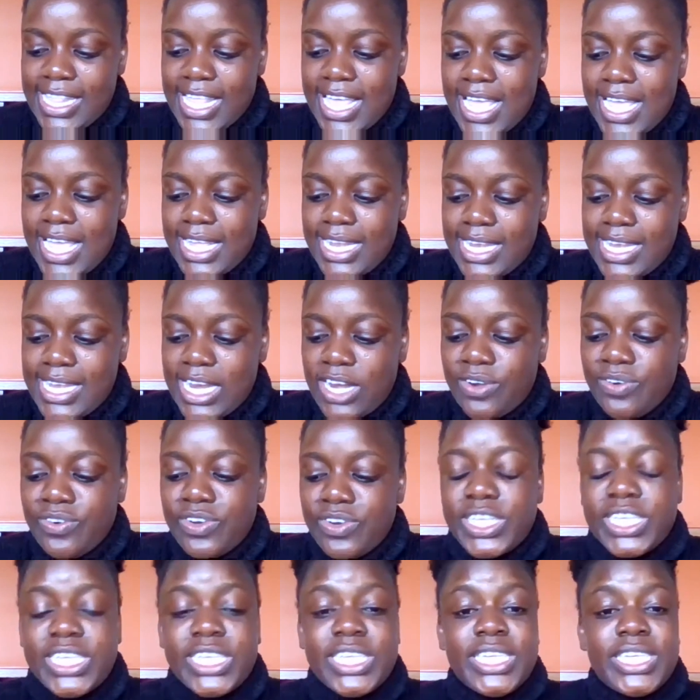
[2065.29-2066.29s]
that
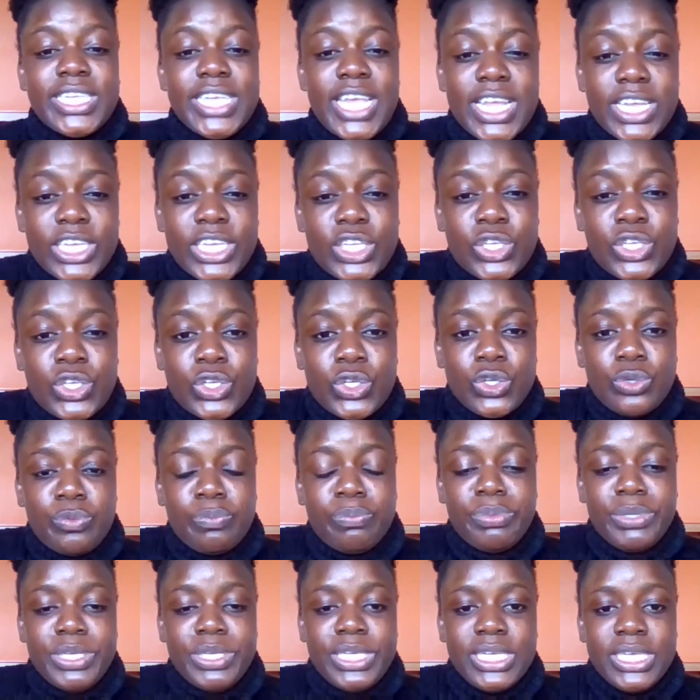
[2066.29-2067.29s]
research
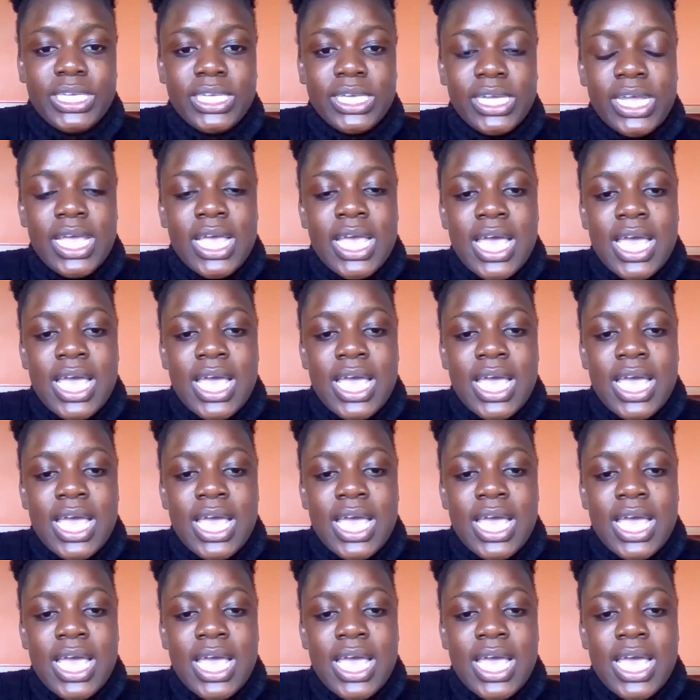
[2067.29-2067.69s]
should be